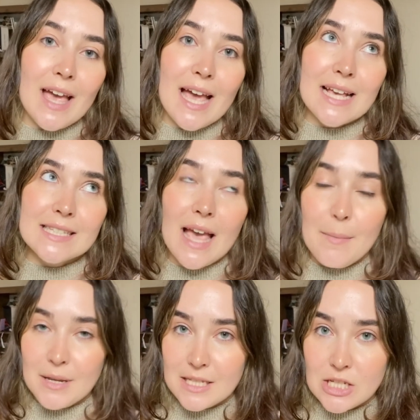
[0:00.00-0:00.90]
as
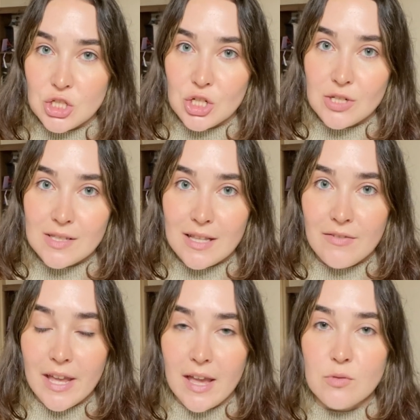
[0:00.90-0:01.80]
EPIK teachers
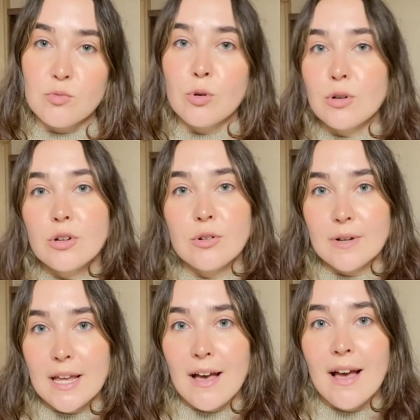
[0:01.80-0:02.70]
living in rural
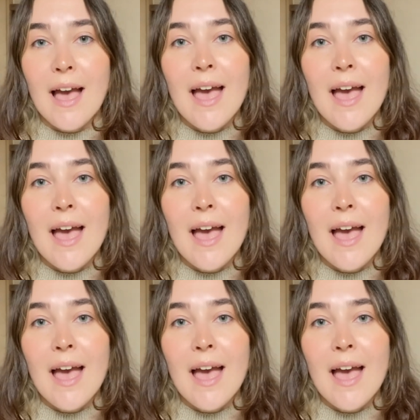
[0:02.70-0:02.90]
Korea.